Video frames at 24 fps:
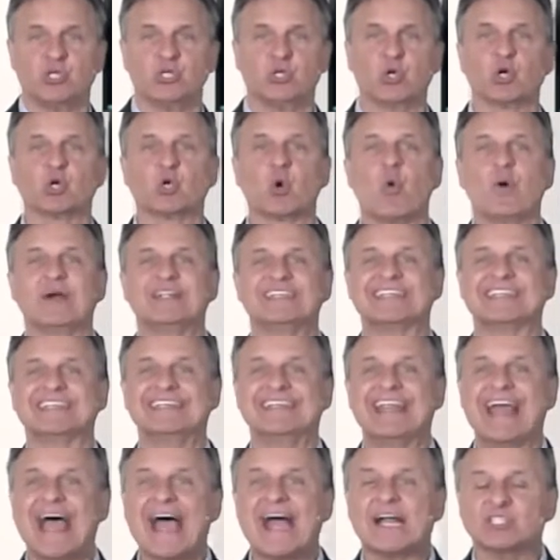you're going to
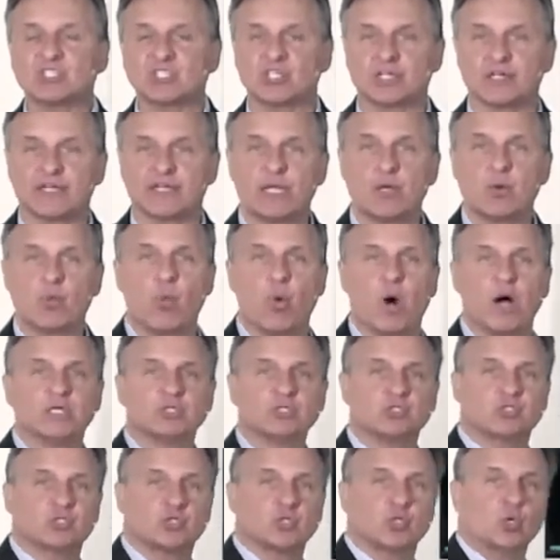naturally
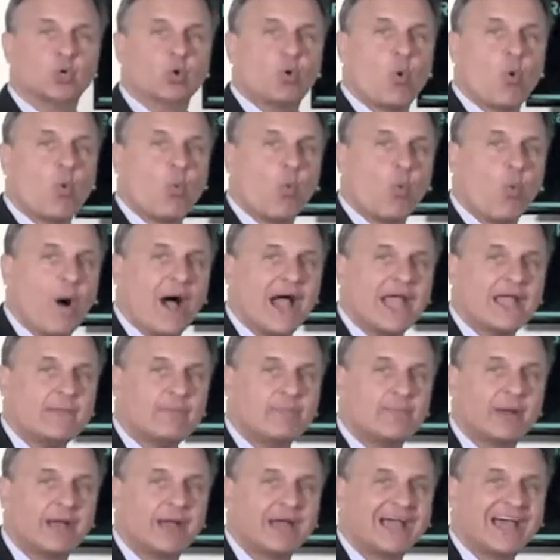want to
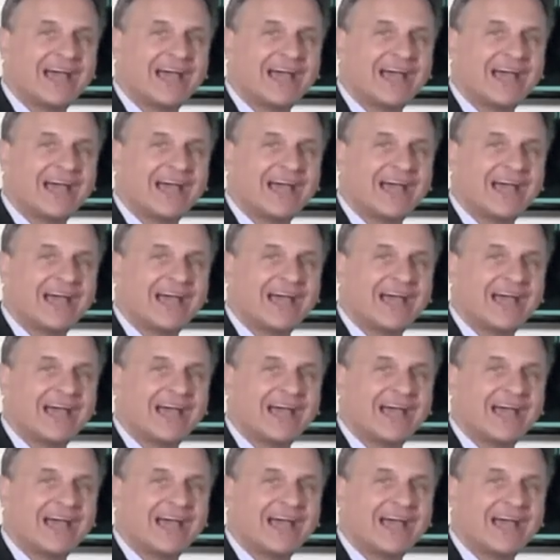wipe